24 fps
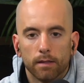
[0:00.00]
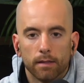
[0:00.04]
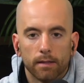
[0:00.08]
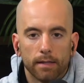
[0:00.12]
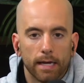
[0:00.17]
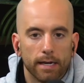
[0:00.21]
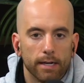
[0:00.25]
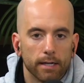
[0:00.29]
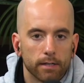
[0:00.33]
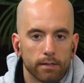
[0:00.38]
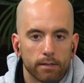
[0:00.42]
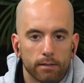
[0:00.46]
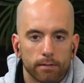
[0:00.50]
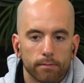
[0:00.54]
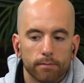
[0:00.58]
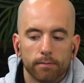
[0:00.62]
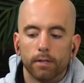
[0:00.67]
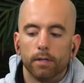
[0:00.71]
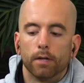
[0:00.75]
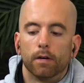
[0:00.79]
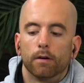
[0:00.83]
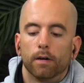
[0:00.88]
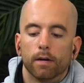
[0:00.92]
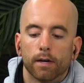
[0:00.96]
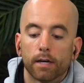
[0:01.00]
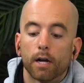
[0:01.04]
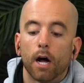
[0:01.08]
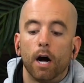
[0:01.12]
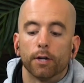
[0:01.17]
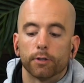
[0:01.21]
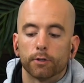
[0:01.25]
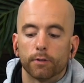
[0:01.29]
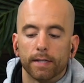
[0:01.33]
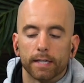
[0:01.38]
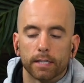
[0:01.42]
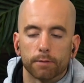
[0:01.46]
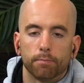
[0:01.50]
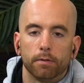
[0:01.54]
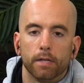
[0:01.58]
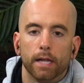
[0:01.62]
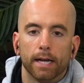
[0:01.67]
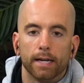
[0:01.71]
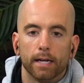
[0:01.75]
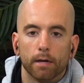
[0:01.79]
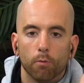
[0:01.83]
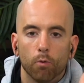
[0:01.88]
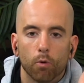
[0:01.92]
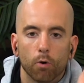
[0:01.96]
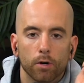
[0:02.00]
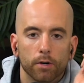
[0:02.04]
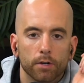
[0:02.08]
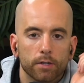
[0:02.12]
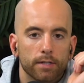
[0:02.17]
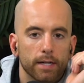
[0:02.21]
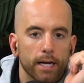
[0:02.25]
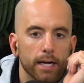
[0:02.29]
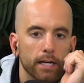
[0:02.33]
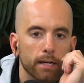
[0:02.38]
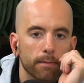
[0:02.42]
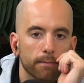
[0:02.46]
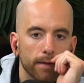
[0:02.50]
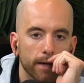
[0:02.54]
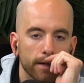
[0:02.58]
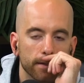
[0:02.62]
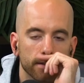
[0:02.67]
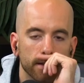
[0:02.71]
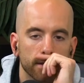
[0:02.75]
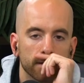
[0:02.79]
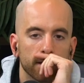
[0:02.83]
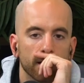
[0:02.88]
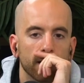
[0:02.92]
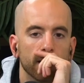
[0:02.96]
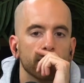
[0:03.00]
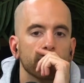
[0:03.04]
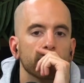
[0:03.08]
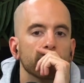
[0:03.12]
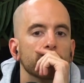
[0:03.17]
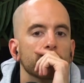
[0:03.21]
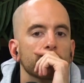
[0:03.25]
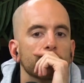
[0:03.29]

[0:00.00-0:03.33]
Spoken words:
that is, a concert that's playing at Warrior Stadium, things like that.